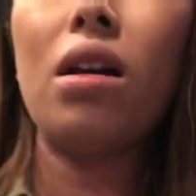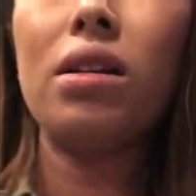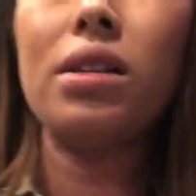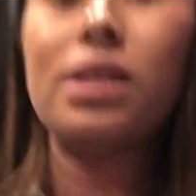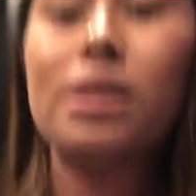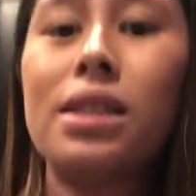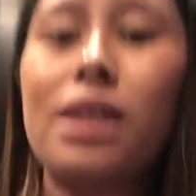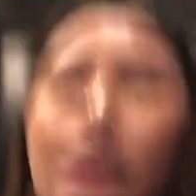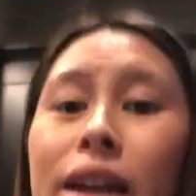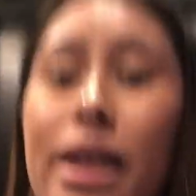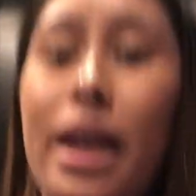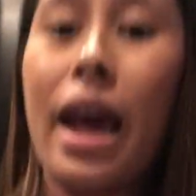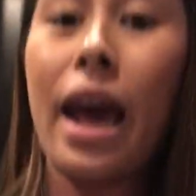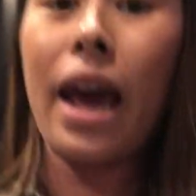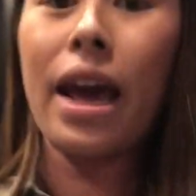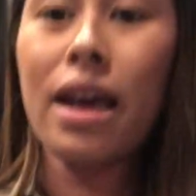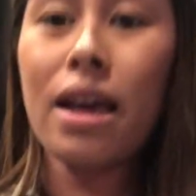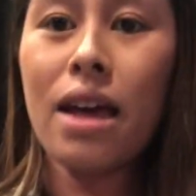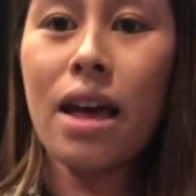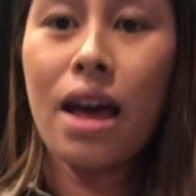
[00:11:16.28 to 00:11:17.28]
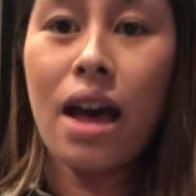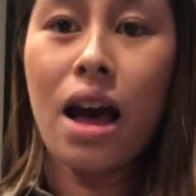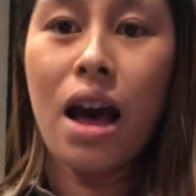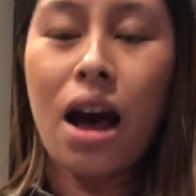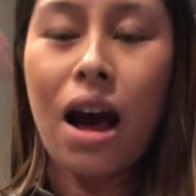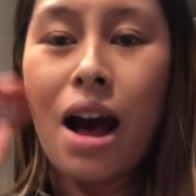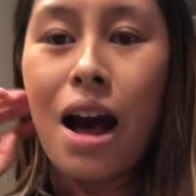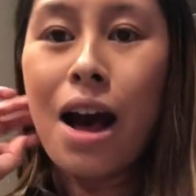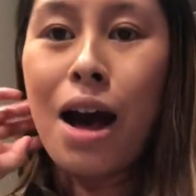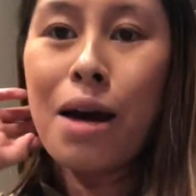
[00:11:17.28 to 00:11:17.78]
Sunday.
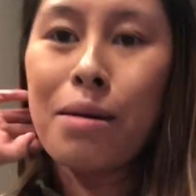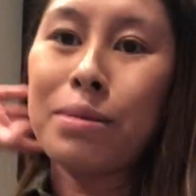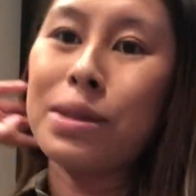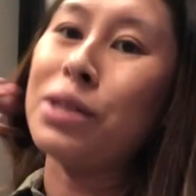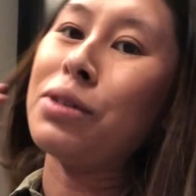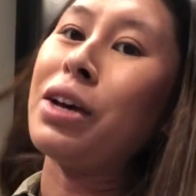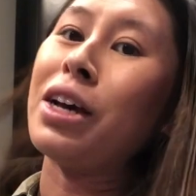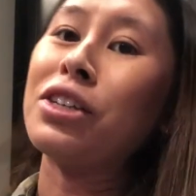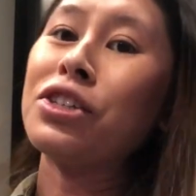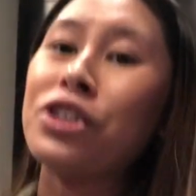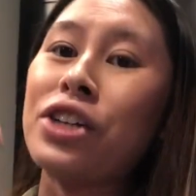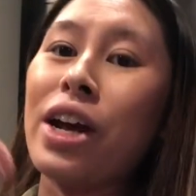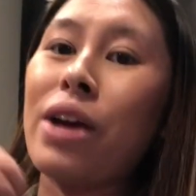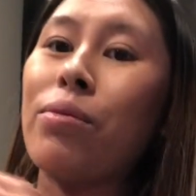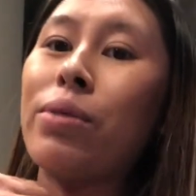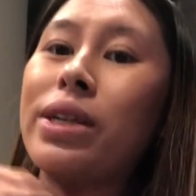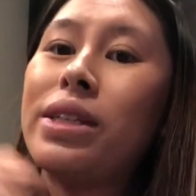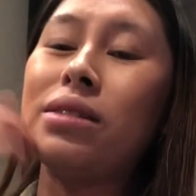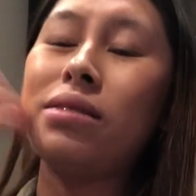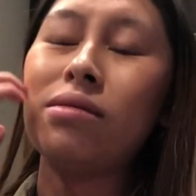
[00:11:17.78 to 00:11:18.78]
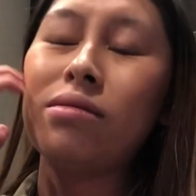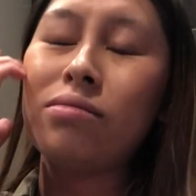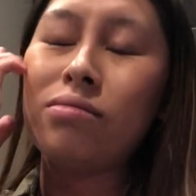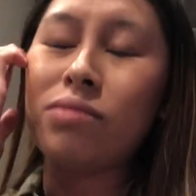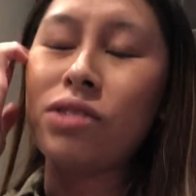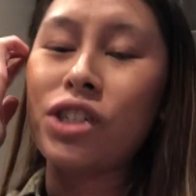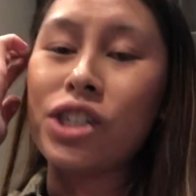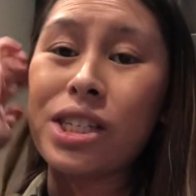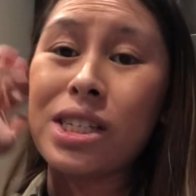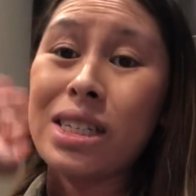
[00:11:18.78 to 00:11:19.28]
So yesterday we
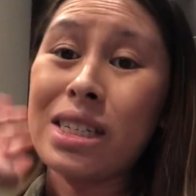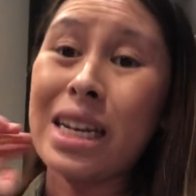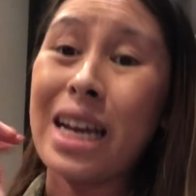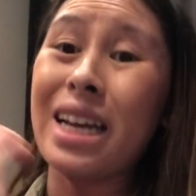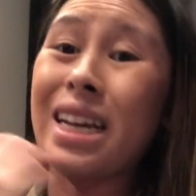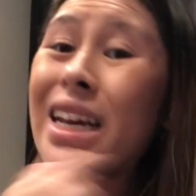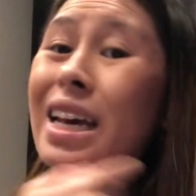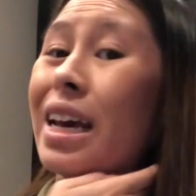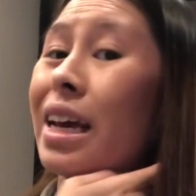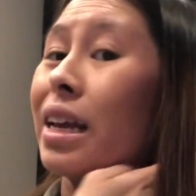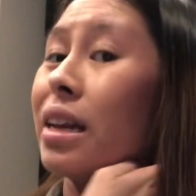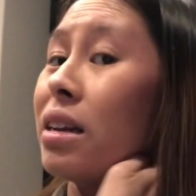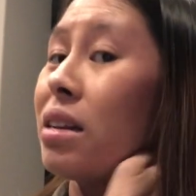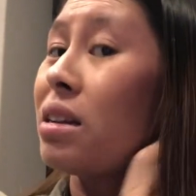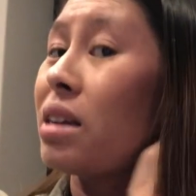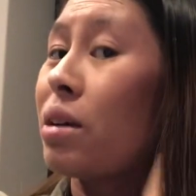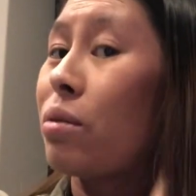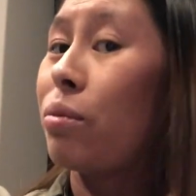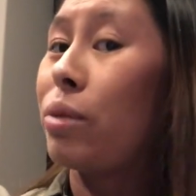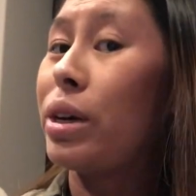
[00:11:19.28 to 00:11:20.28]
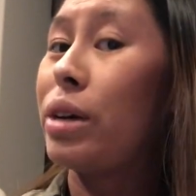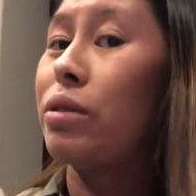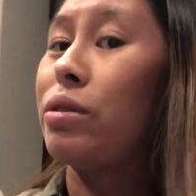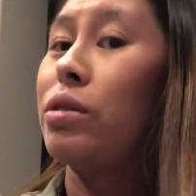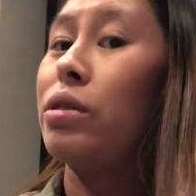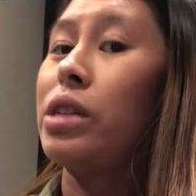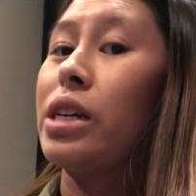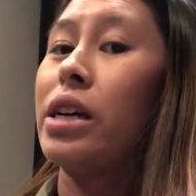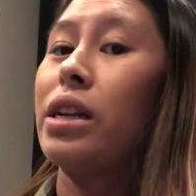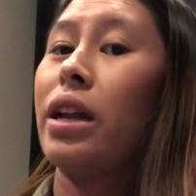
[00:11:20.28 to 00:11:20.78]
just stayed in and we
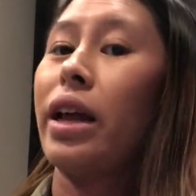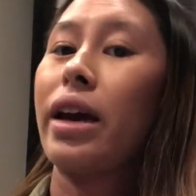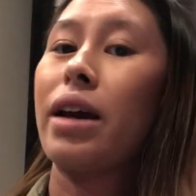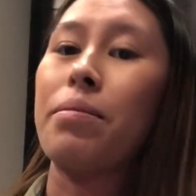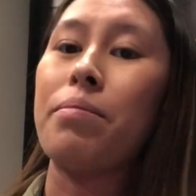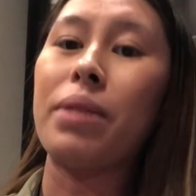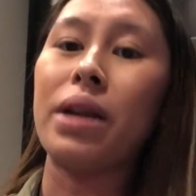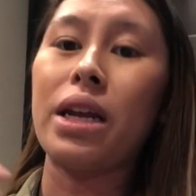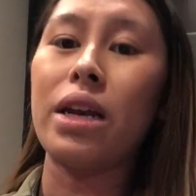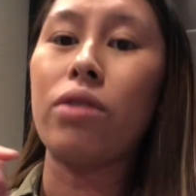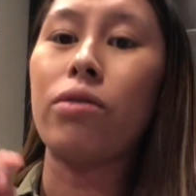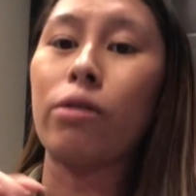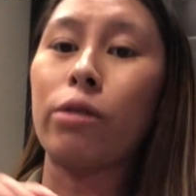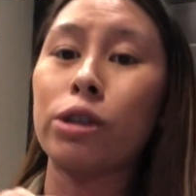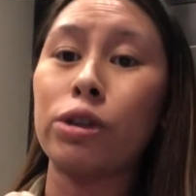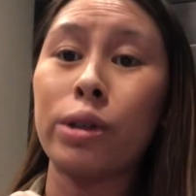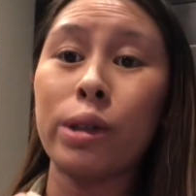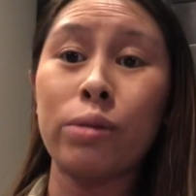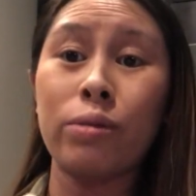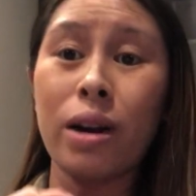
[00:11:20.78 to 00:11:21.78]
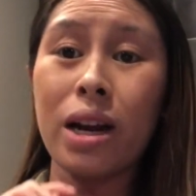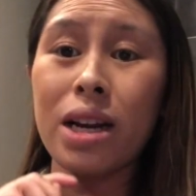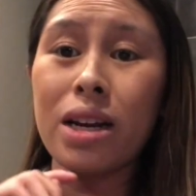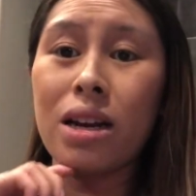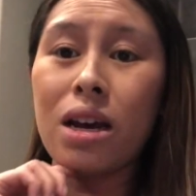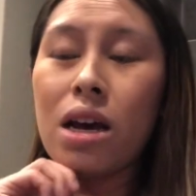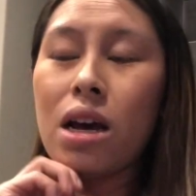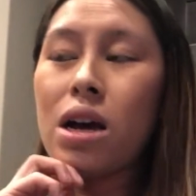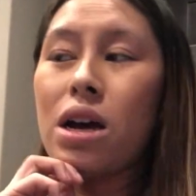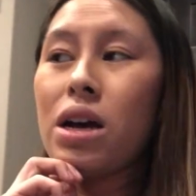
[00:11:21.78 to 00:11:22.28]
did like a mini grocery
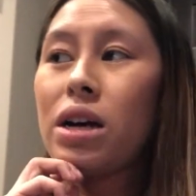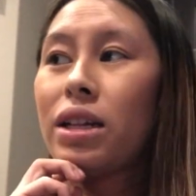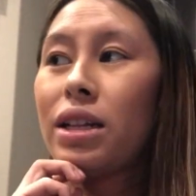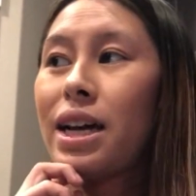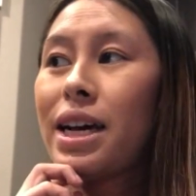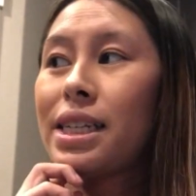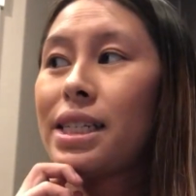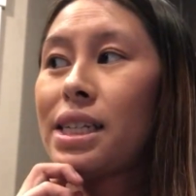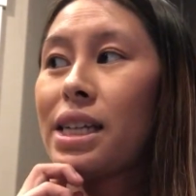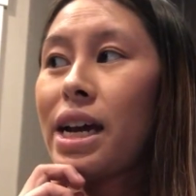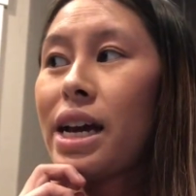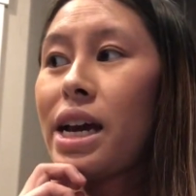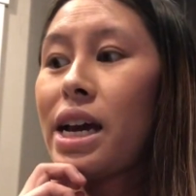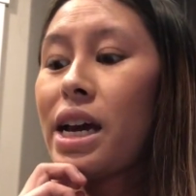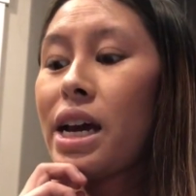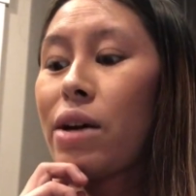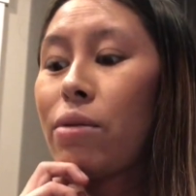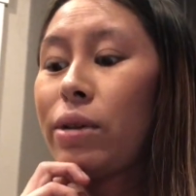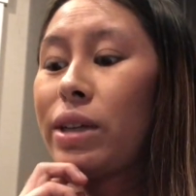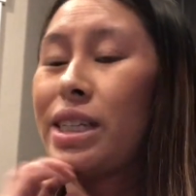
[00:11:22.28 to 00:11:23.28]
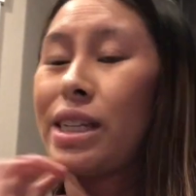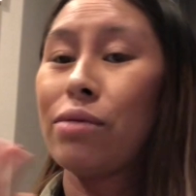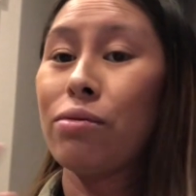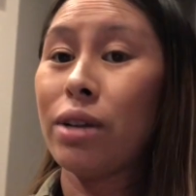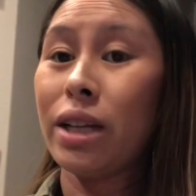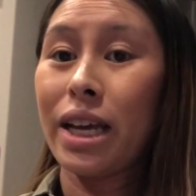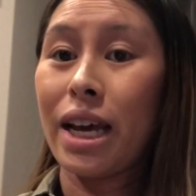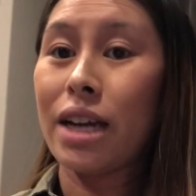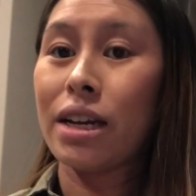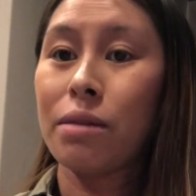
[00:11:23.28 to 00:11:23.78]
run last night, and we didn't
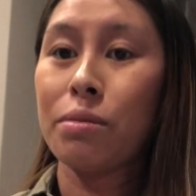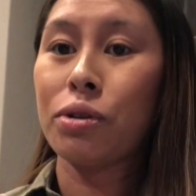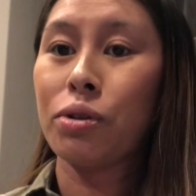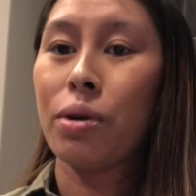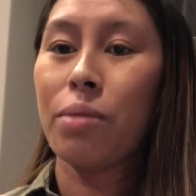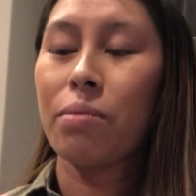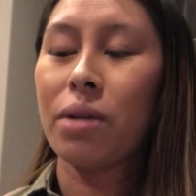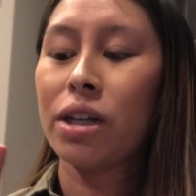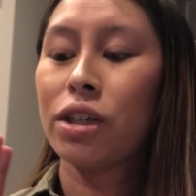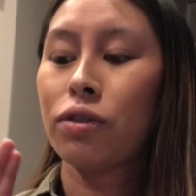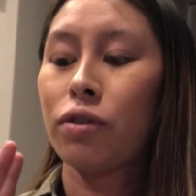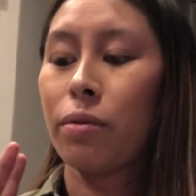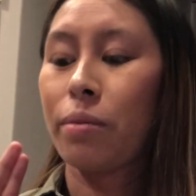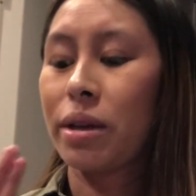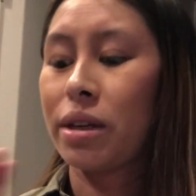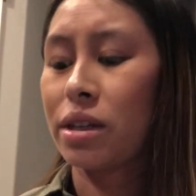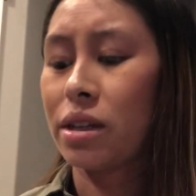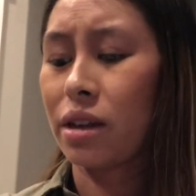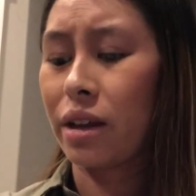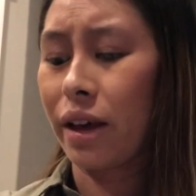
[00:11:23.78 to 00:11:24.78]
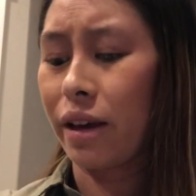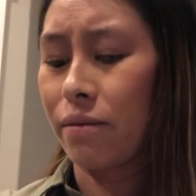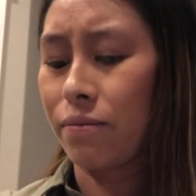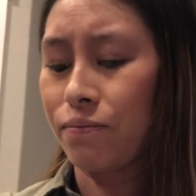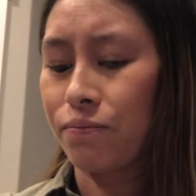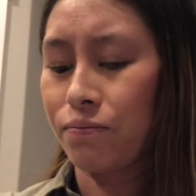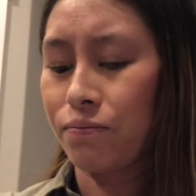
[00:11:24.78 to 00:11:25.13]
really end up doing much for me to like